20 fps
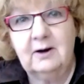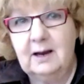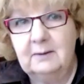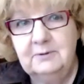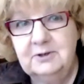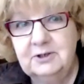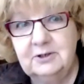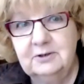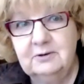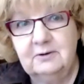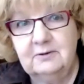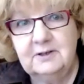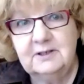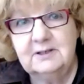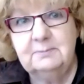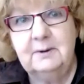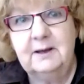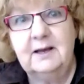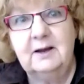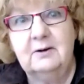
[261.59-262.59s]
I'm sure the
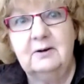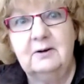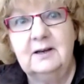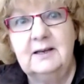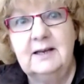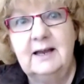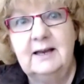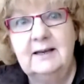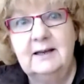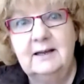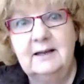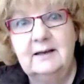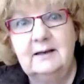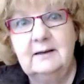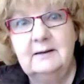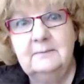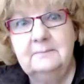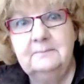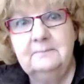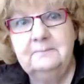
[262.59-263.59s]
speaker intended.